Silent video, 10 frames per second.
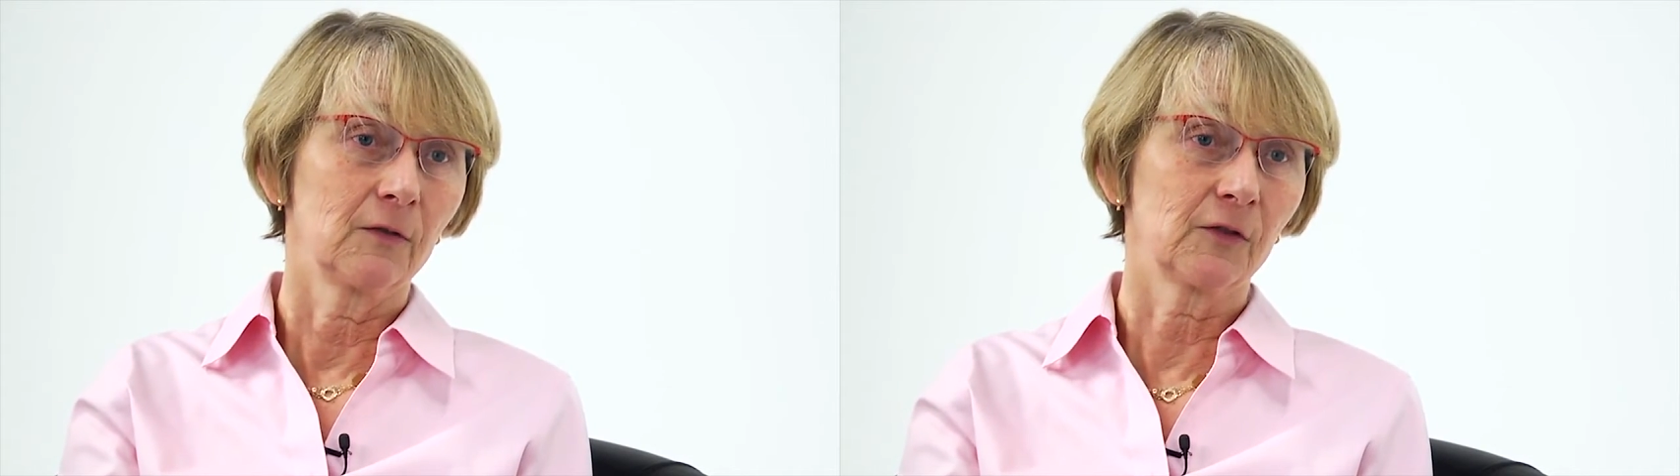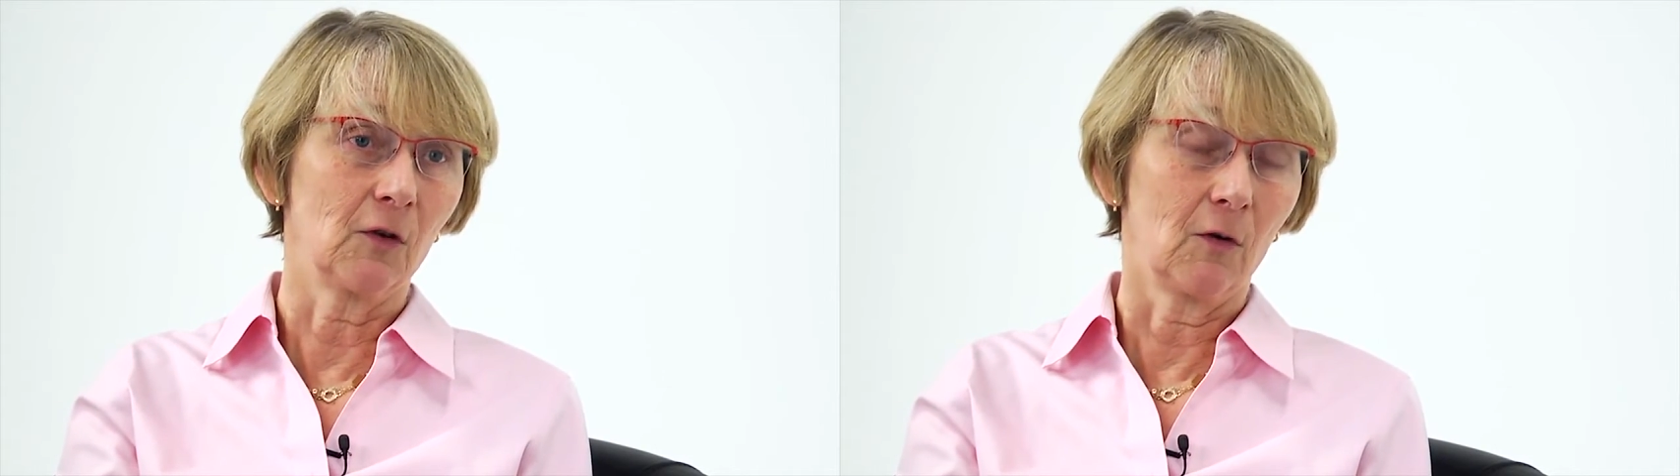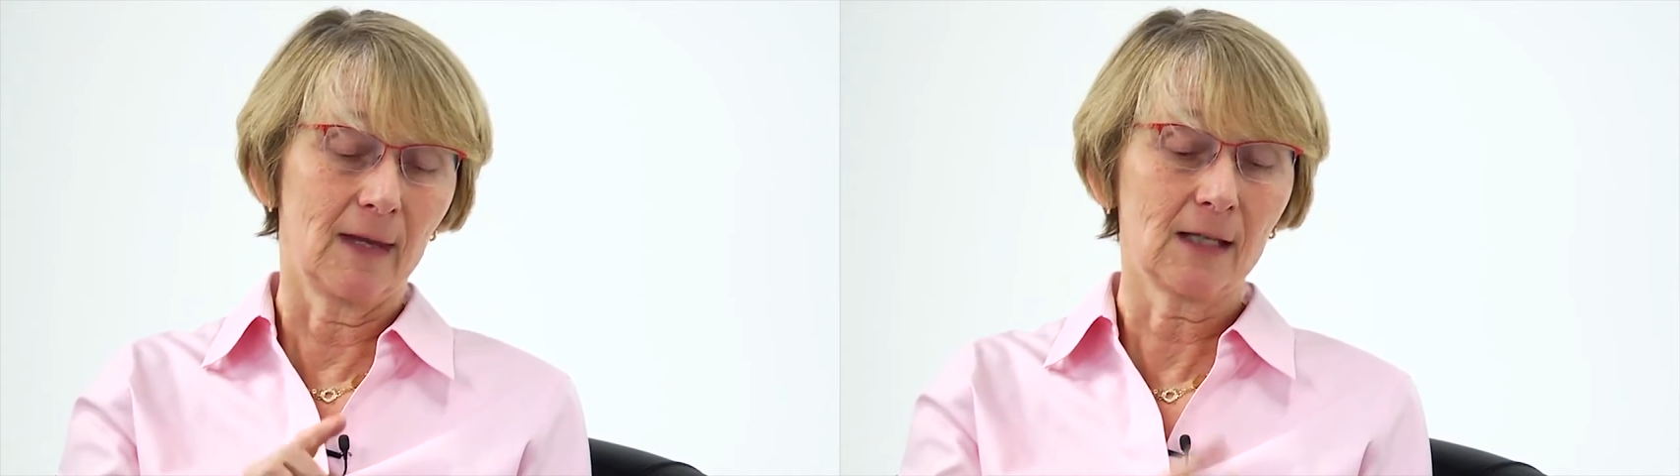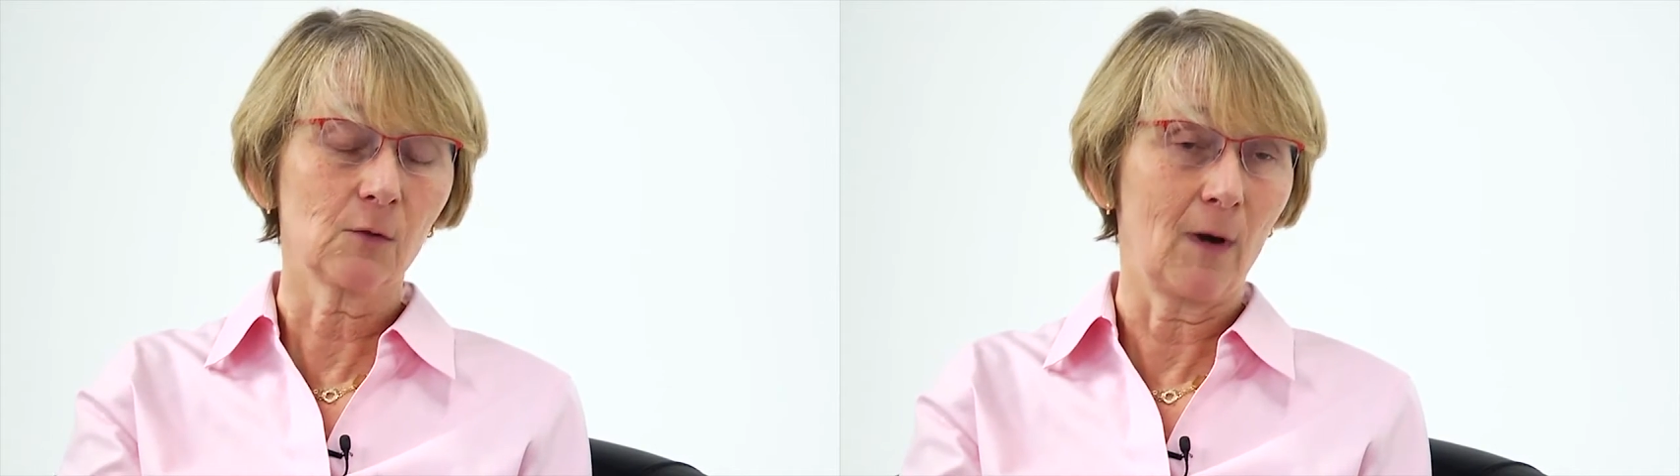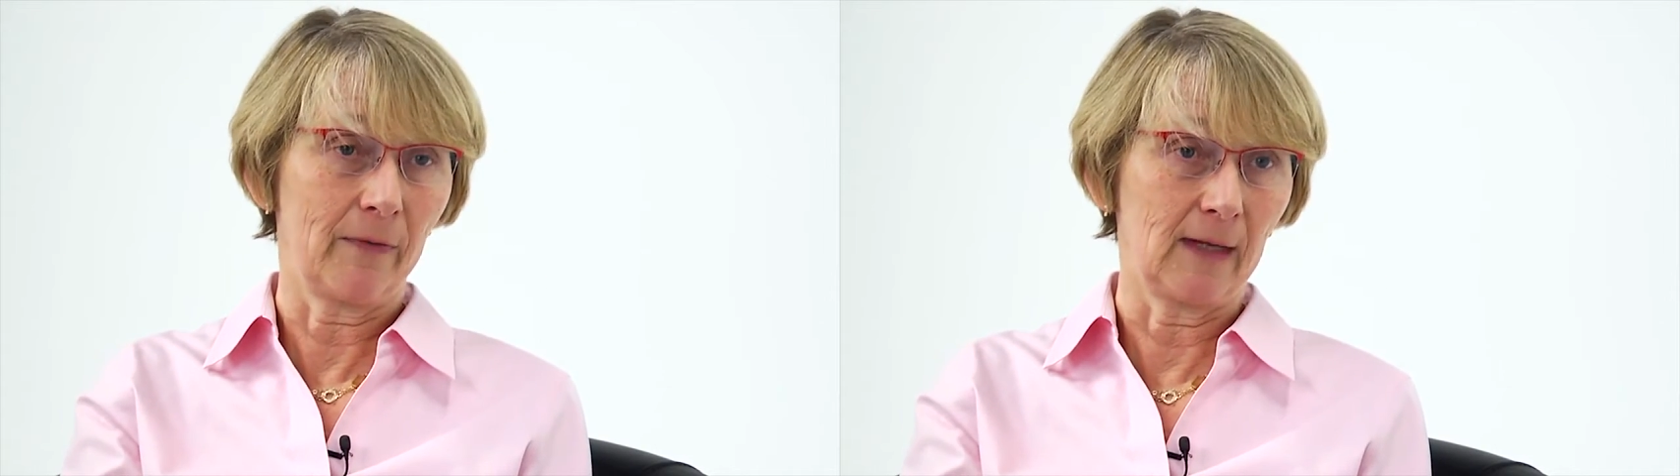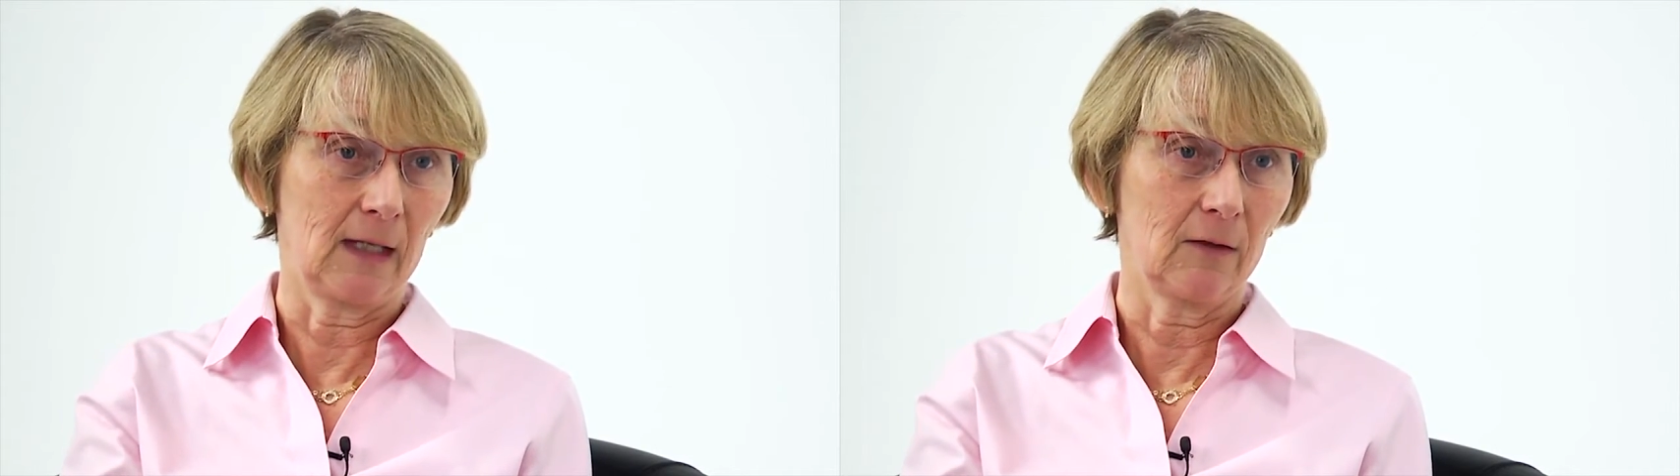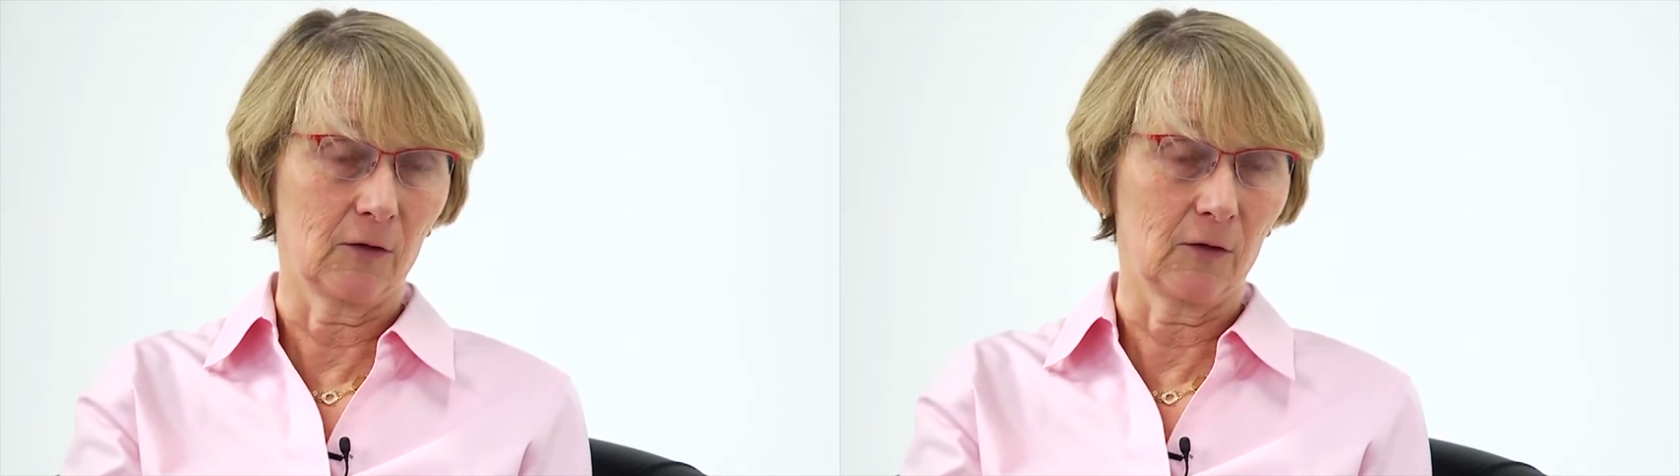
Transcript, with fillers: So that's one thing.